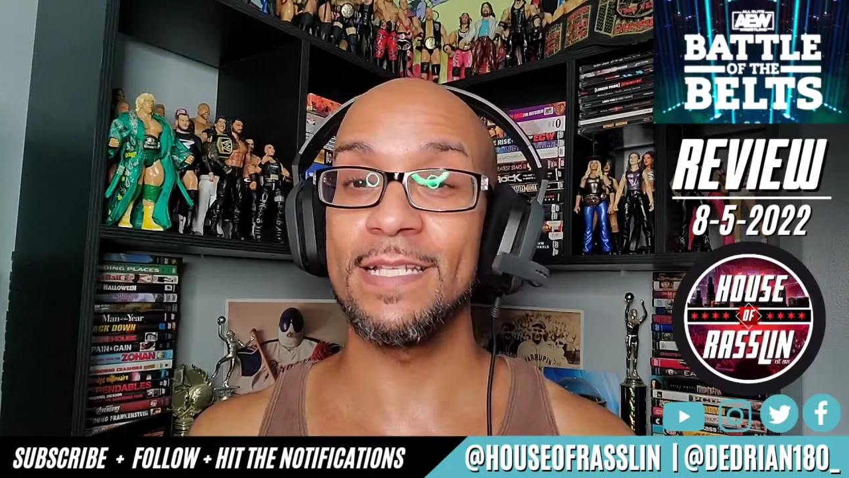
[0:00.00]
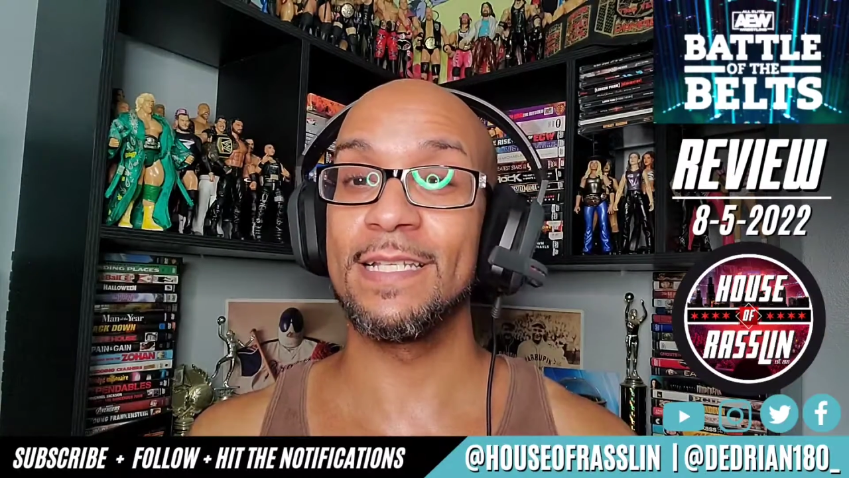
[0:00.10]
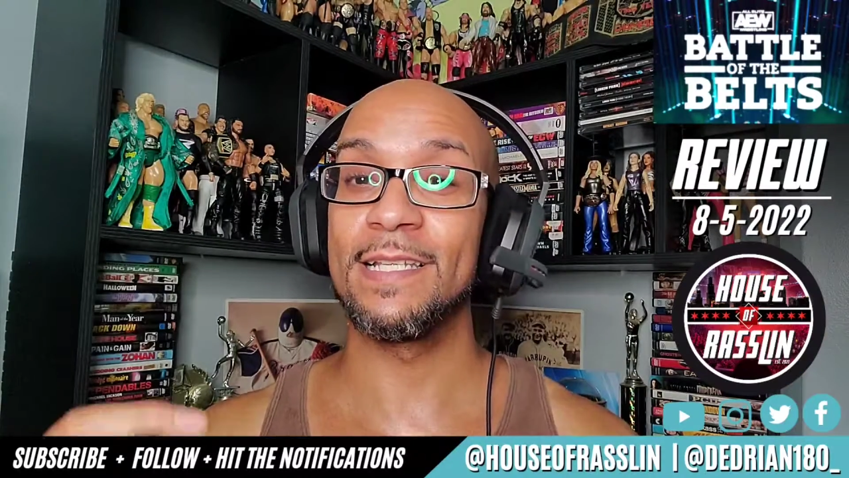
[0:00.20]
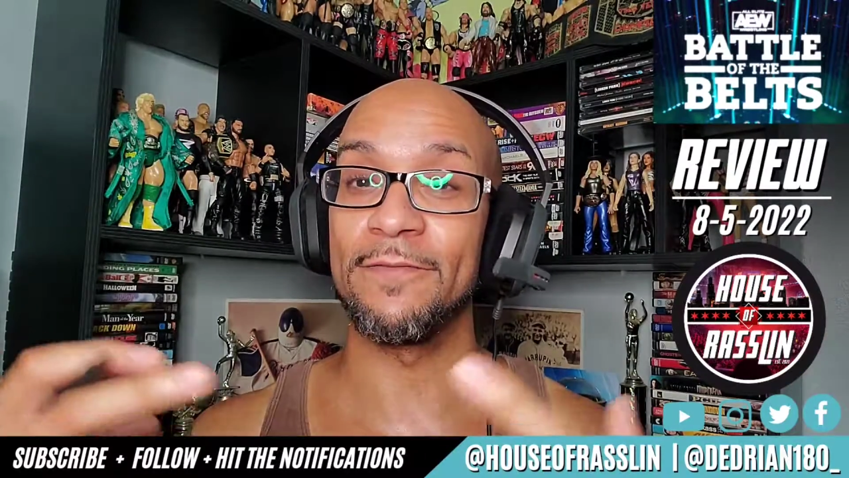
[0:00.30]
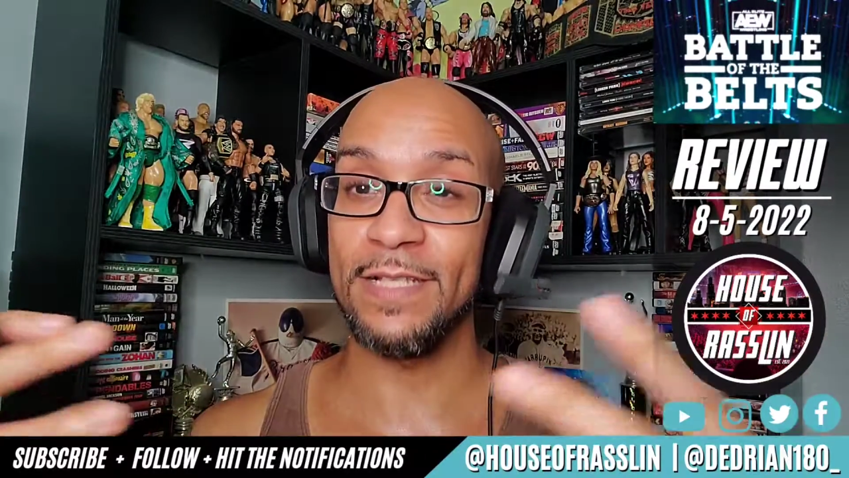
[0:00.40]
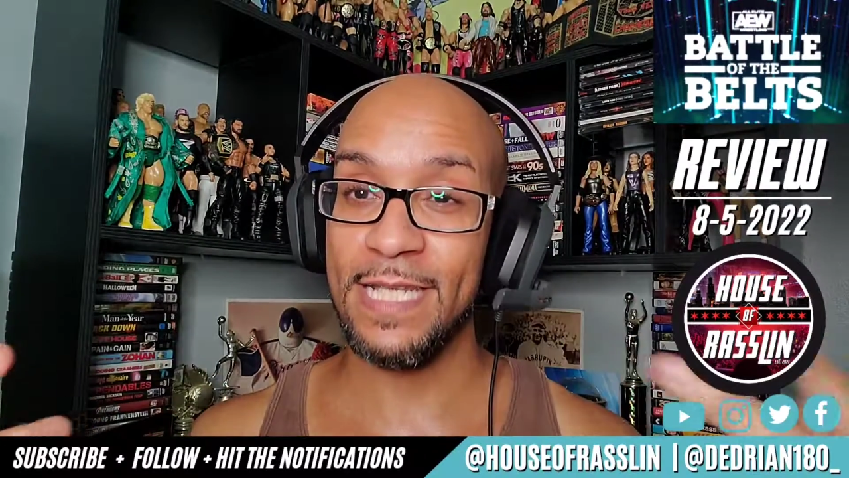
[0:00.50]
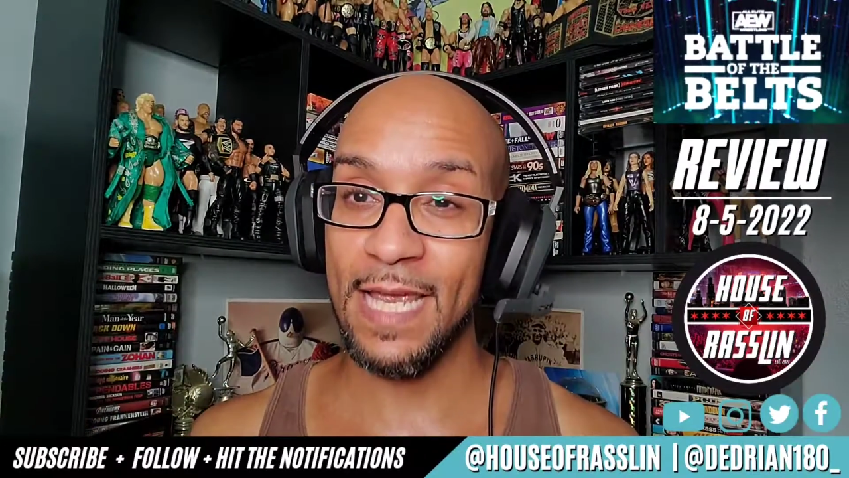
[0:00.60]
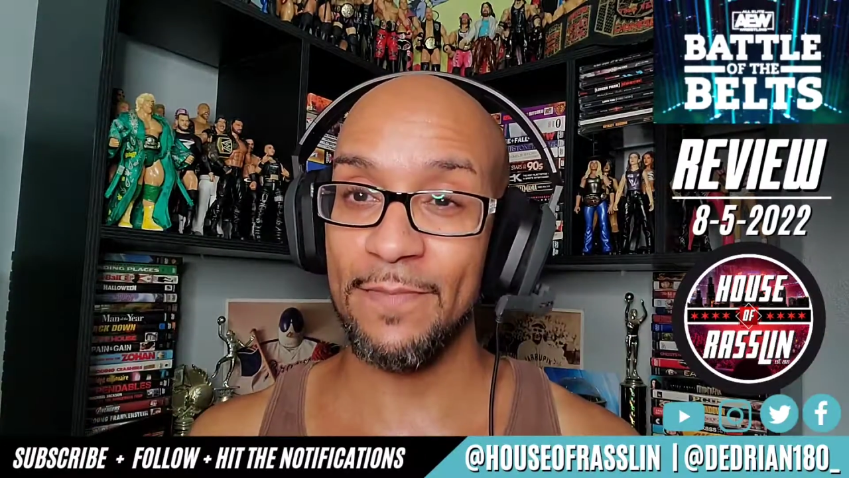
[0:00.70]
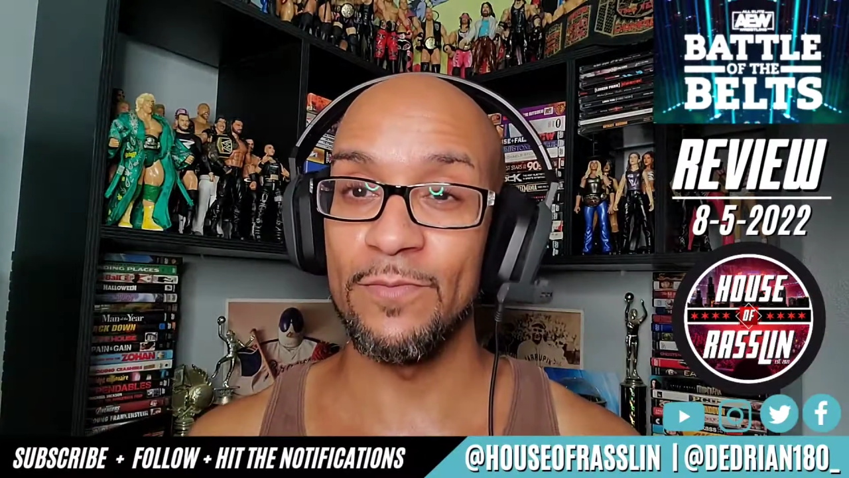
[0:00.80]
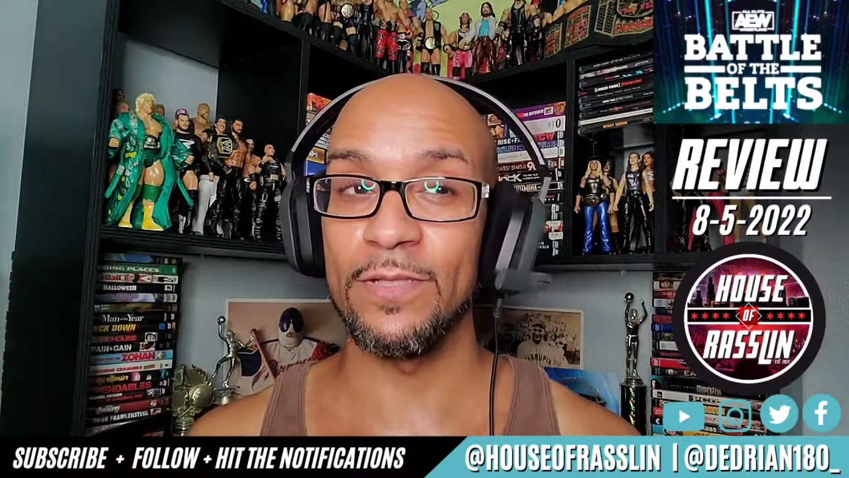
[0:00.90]
stuff that's
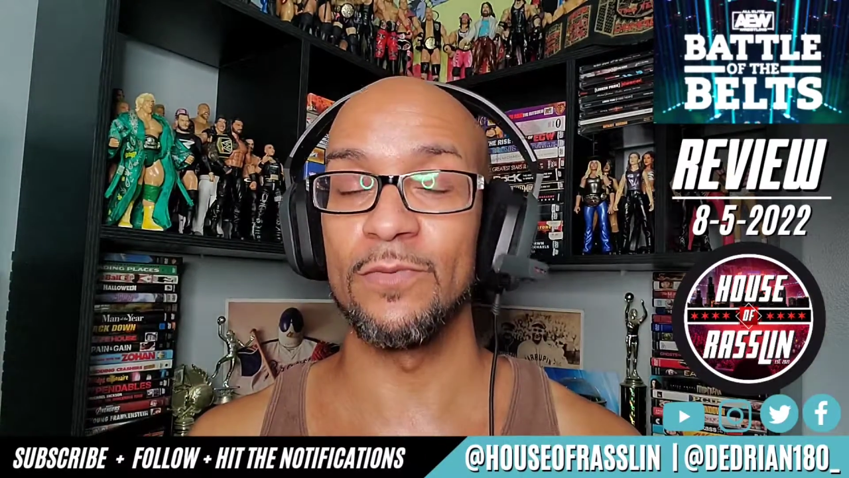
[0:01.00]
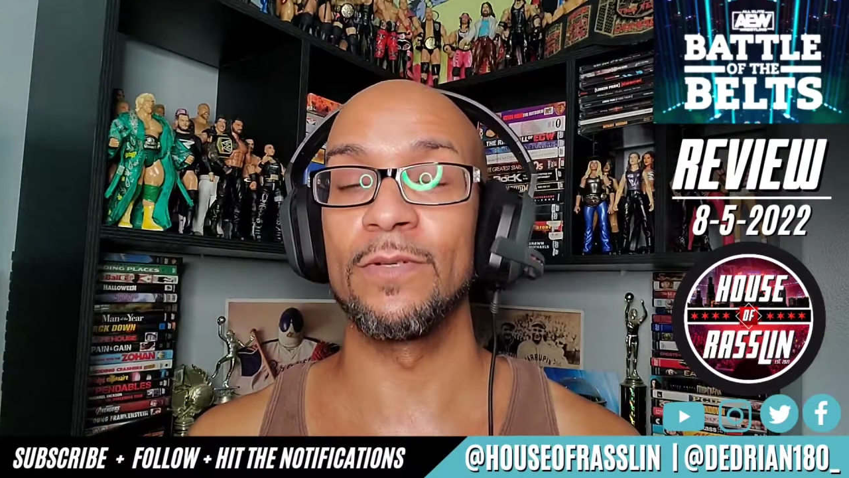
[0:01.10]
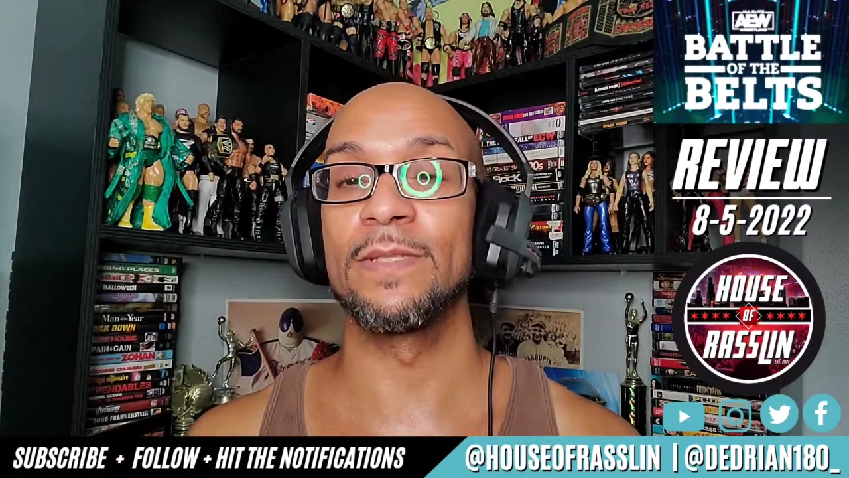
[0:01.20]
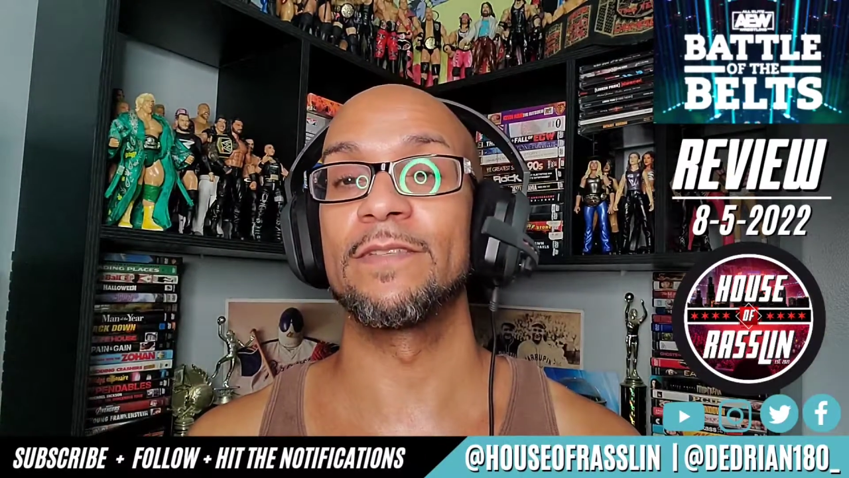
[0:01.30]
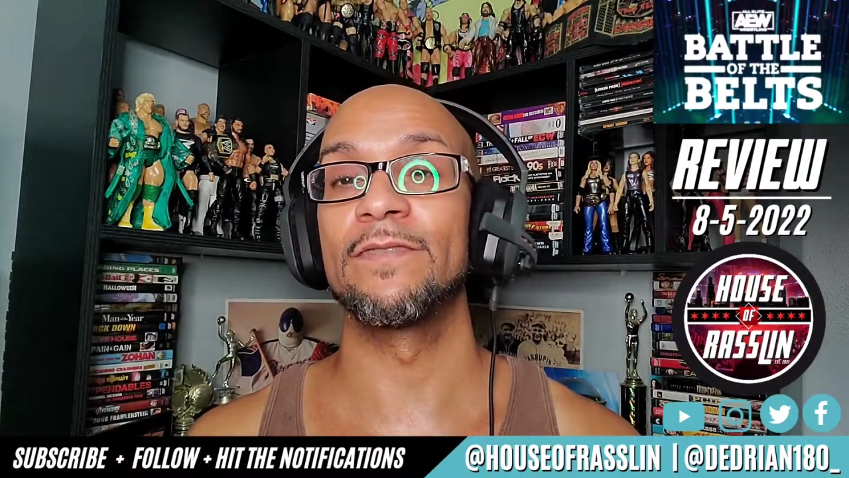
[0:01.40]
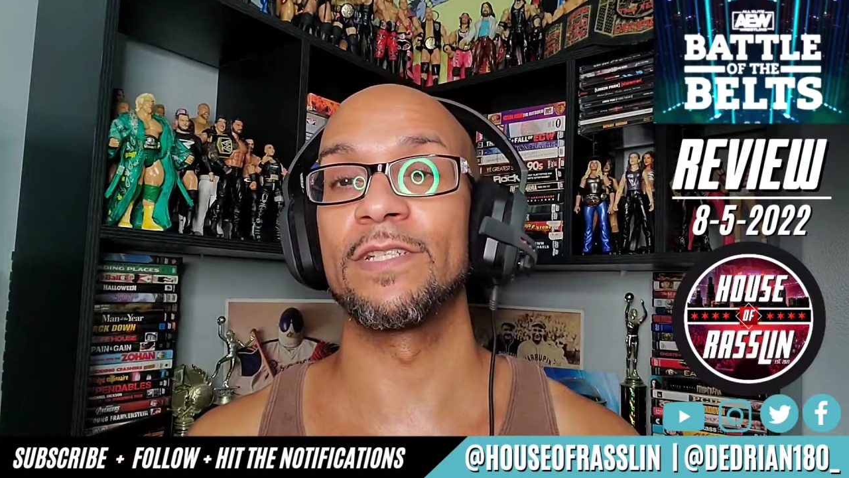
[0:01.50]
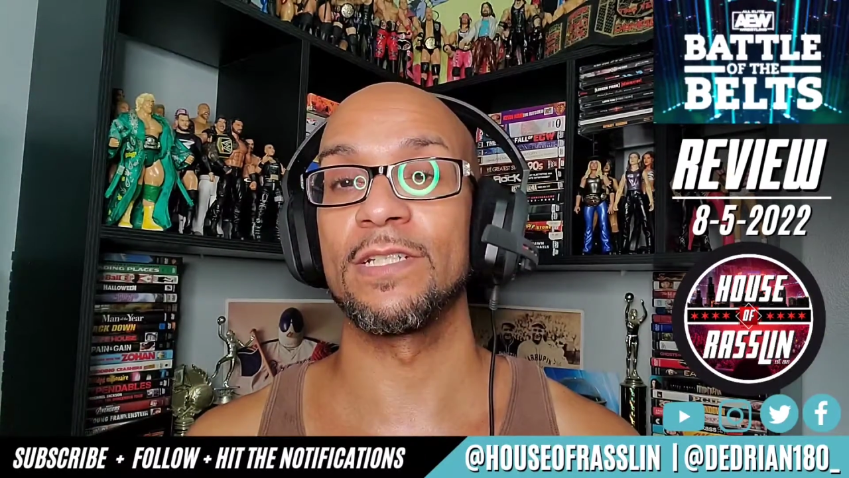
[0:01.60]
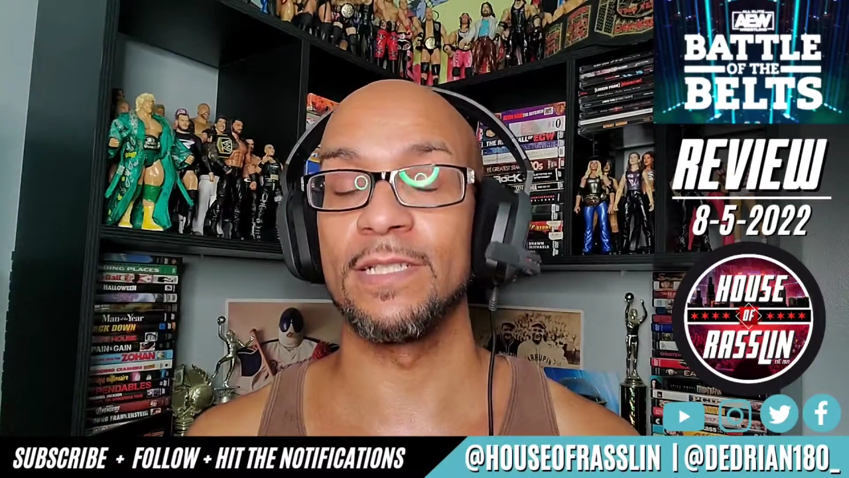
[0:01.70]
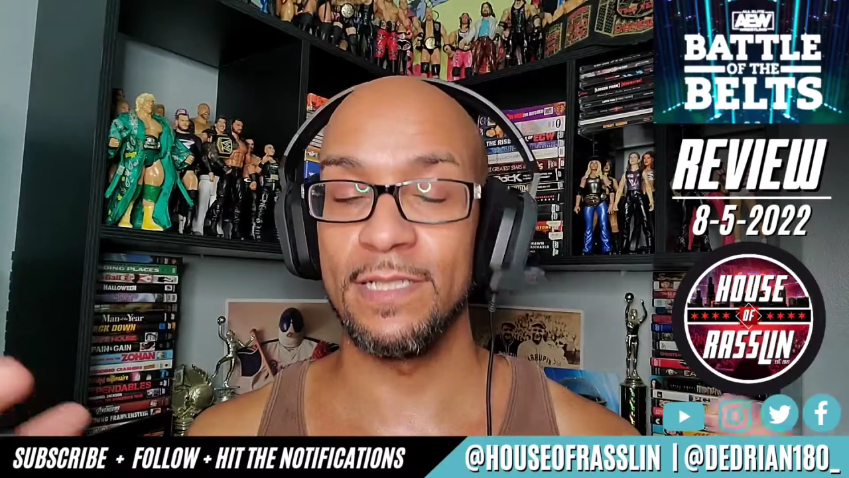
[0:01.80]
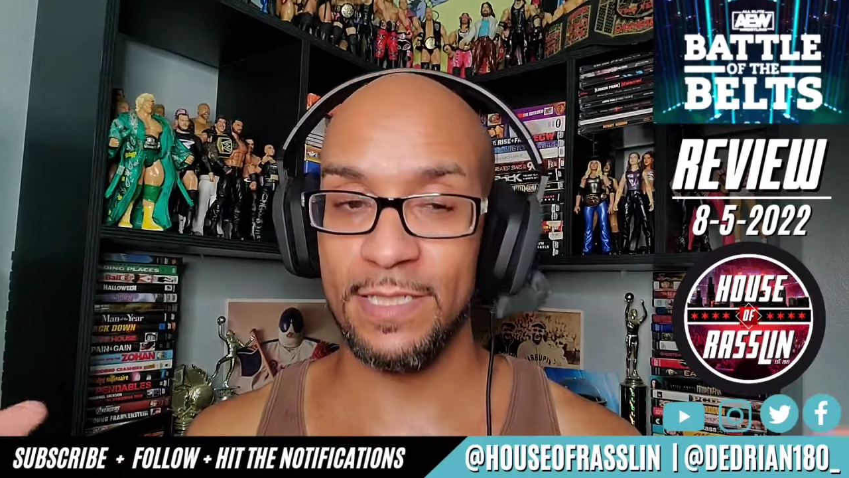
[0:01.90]
happening with the women's division and